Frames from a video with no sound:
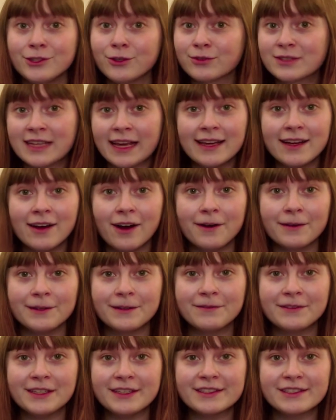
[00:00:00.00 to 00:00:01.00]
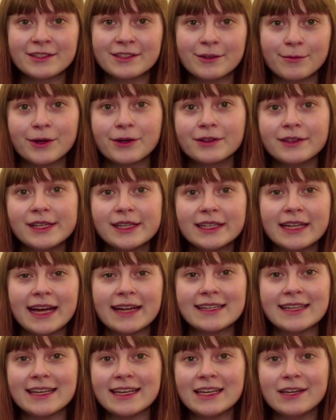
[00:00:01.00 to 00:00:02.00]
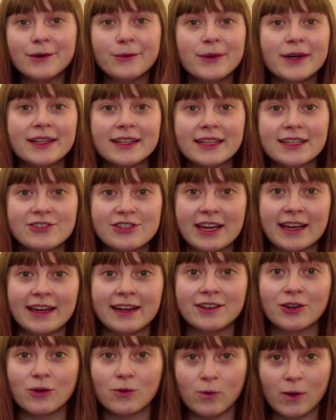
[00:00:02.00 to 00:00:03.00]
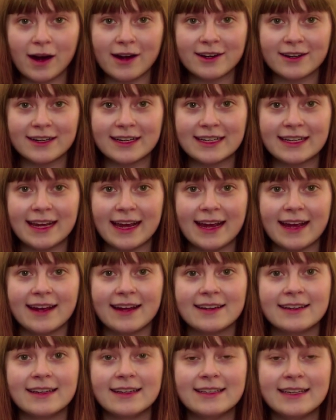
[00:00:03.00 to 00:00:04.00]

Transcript: You'll take all of these to Merlin and he will enchant your watering can,